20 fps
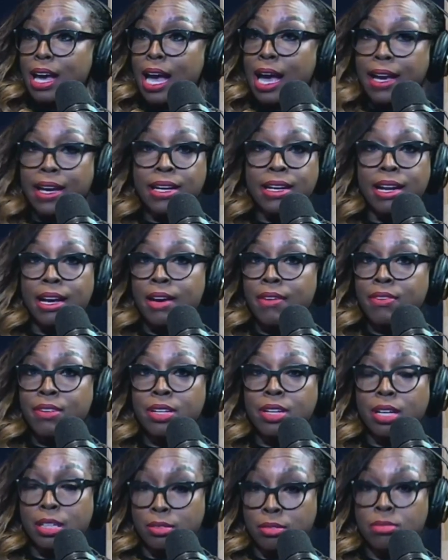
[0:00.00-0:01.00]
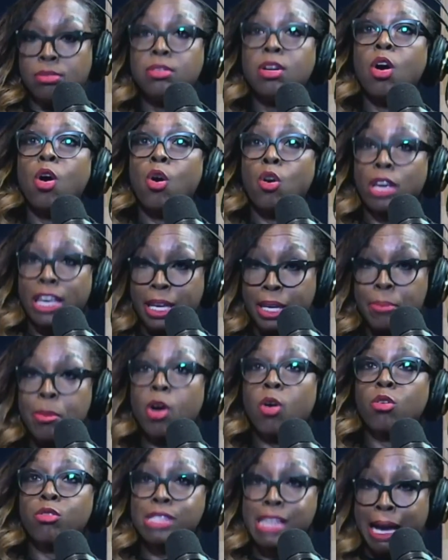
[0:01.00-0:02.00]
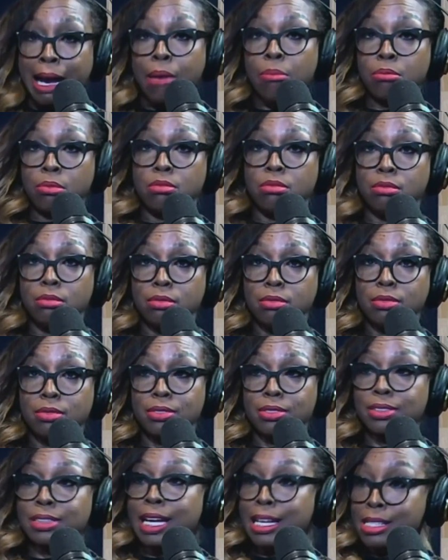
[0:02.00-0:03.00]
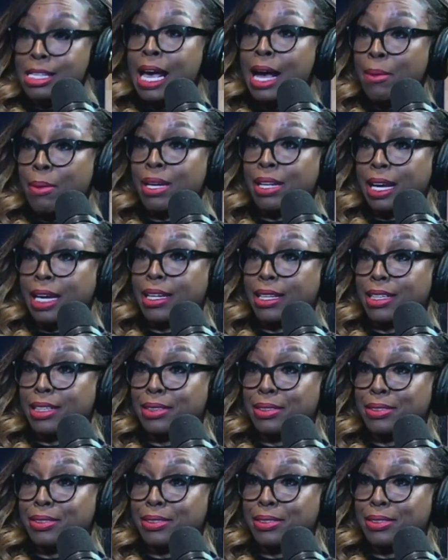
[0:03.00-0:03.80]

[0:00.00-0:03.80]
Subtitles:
I can have him on top. That's how I like it.